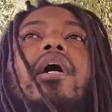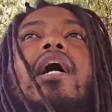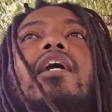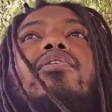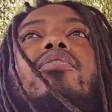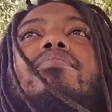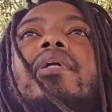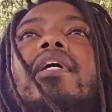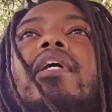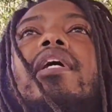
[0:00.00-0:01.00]
I
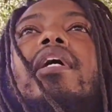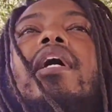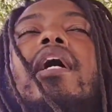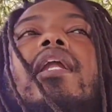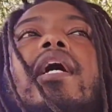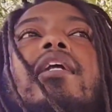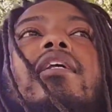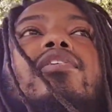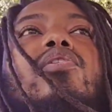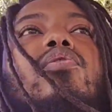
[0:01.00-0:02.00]
normally a lot of
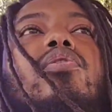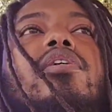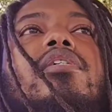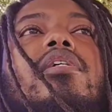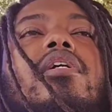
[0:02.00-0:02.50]
these whores,